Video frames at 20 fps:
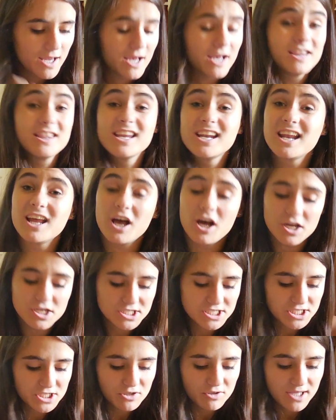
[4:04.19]
And then I
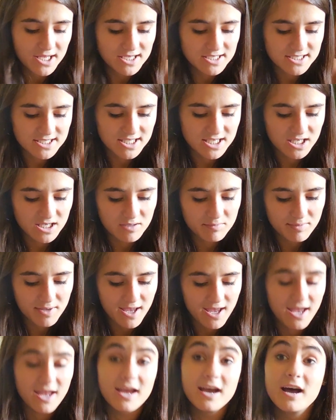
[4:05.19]
also like to keep
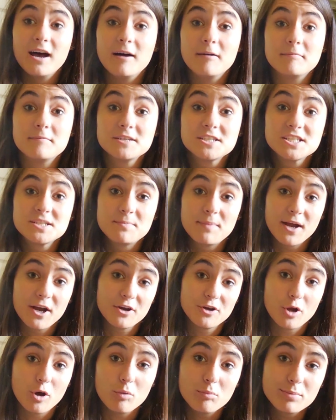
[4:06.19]
a spare
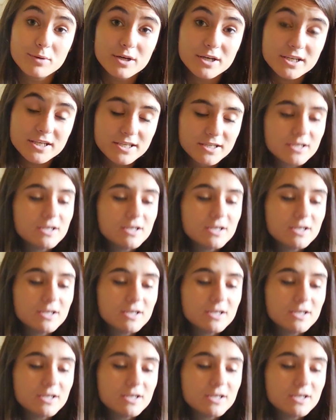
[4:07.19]
notebook